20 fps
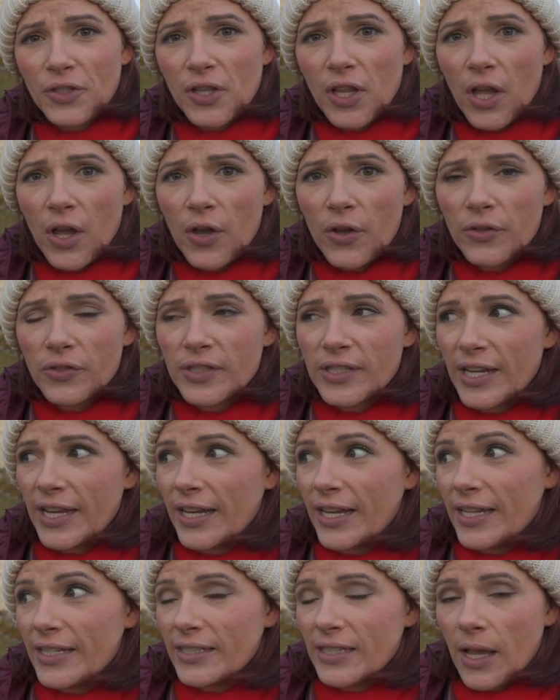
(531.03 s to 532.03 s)
closed,
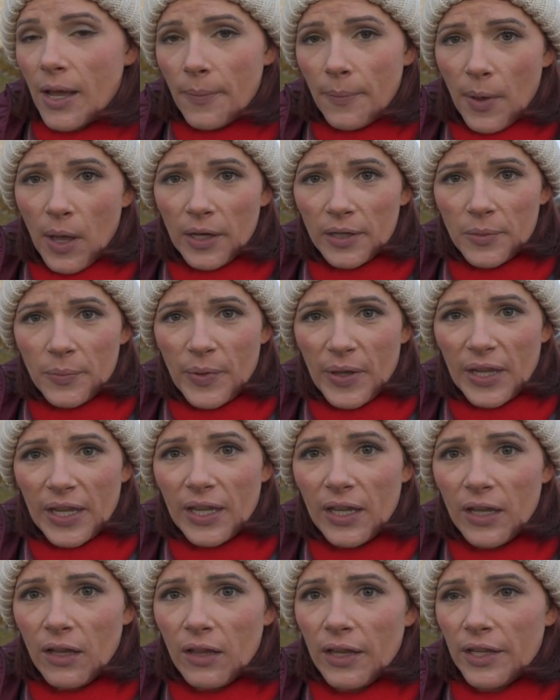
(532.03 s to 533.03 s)
it is up on a big
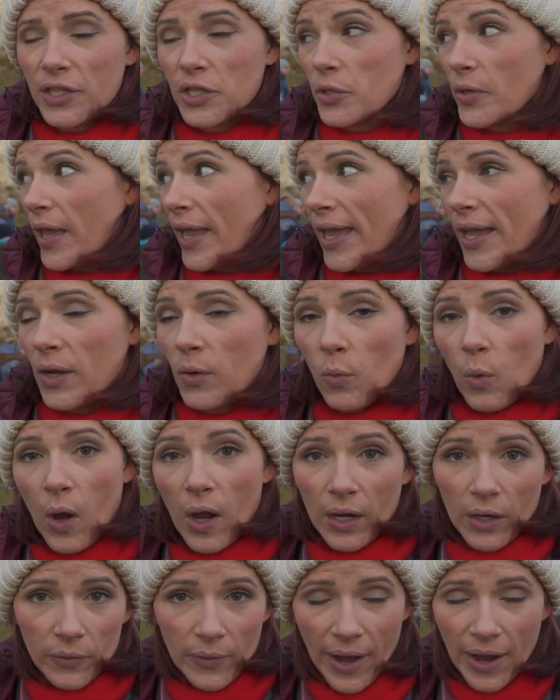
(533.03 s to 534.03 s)
hill and you can
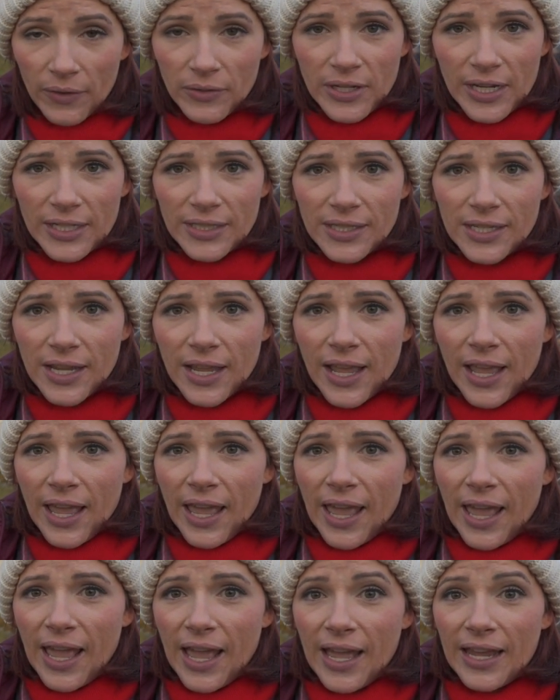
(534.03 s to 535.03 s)
walk around it,
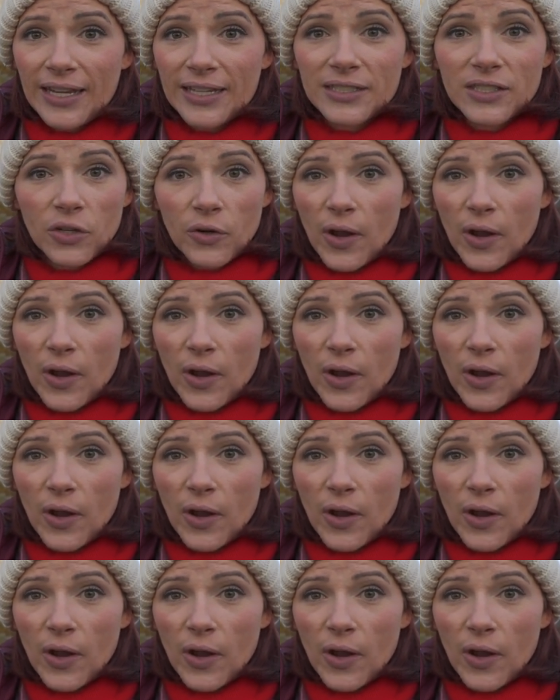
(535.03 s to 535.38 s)
and it's a